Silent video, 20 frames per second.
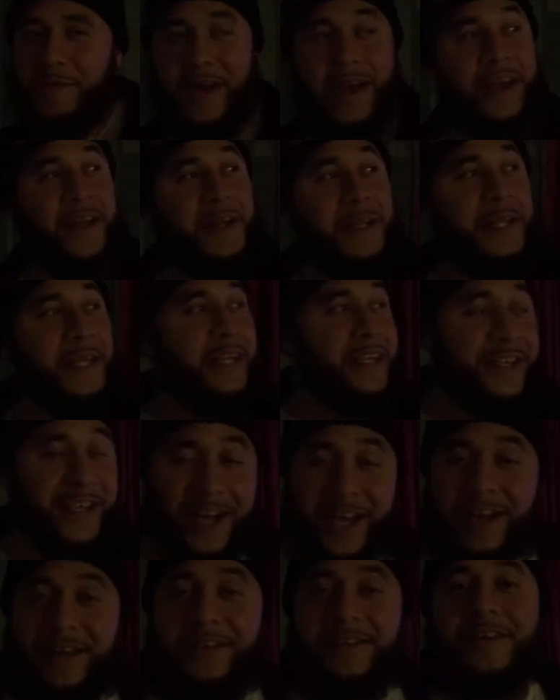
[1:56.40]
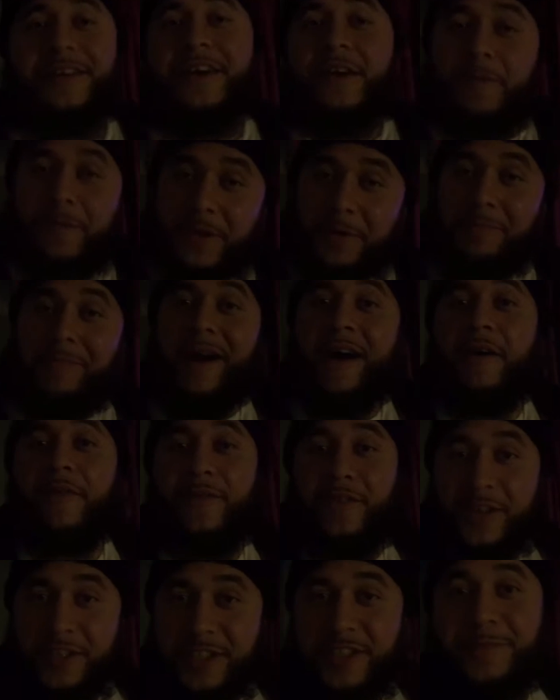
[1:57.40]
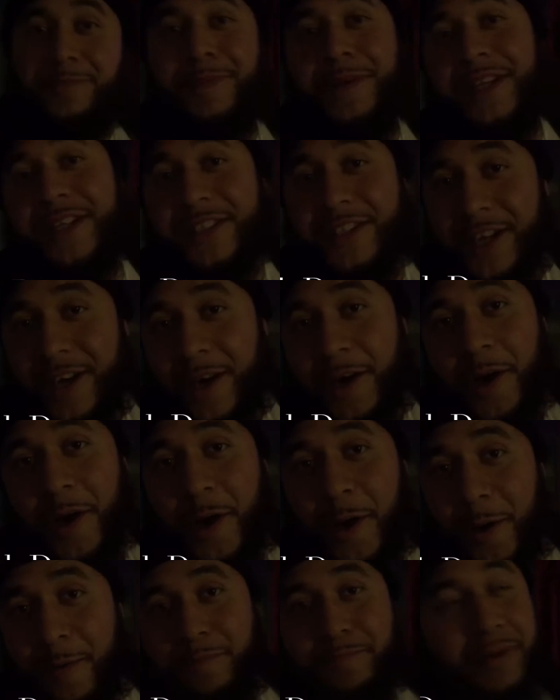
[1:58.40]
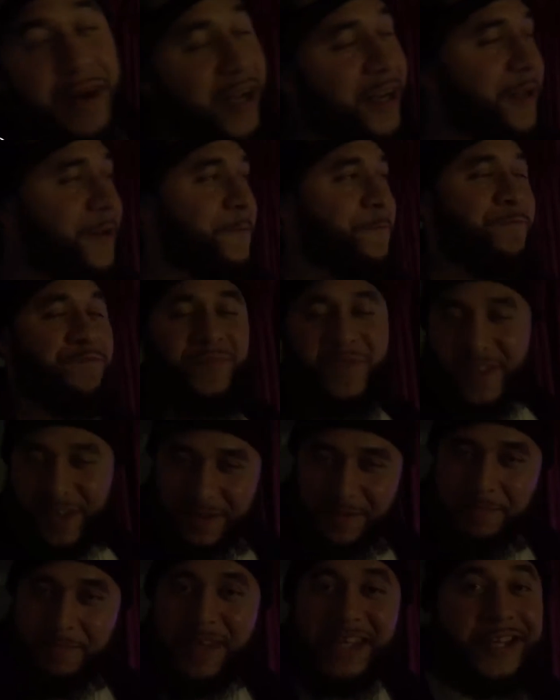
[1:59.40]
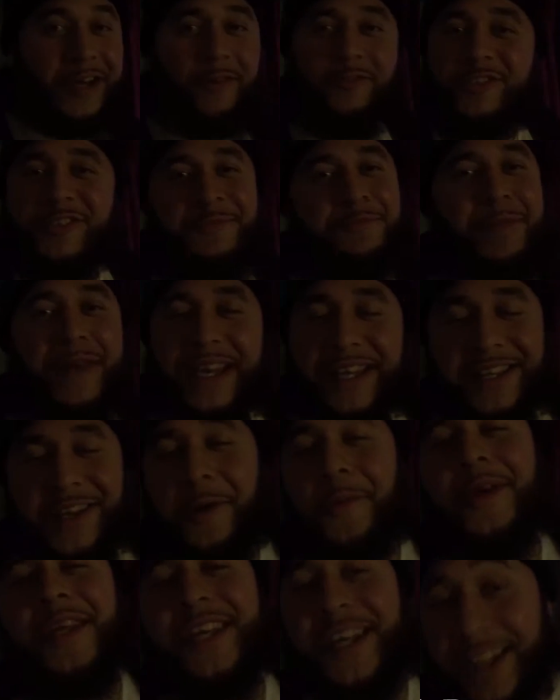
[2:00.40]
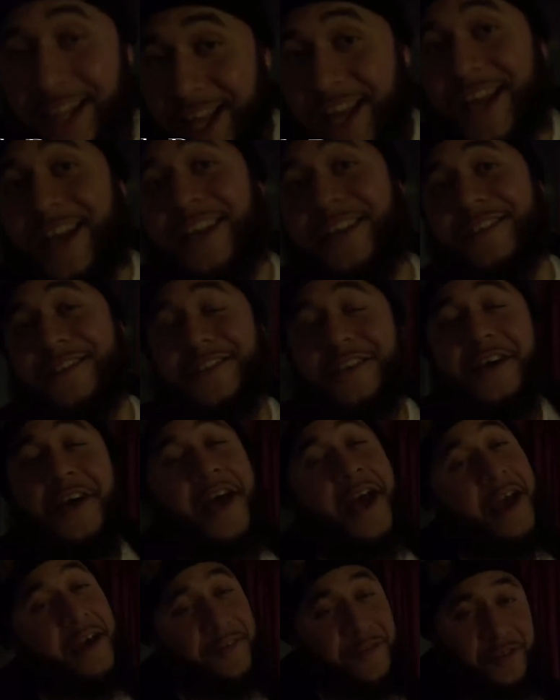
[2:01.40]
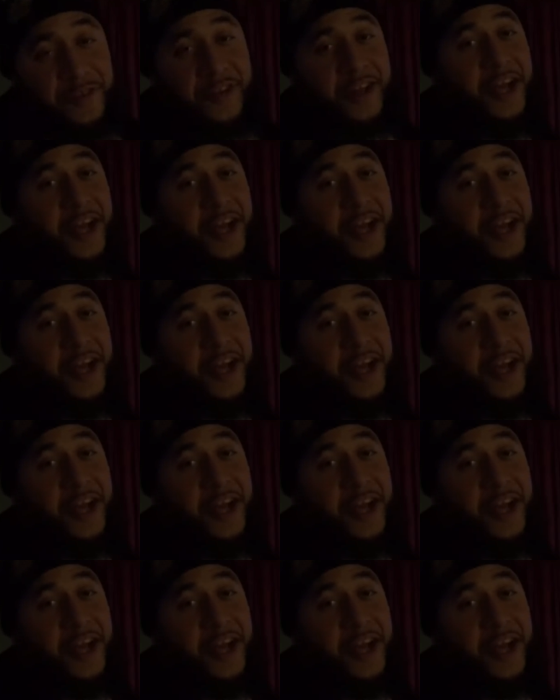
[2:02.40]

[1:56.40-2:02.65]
me, man? Yeah, but a mouthful of spitters, all butter. Me don't speak no English. If you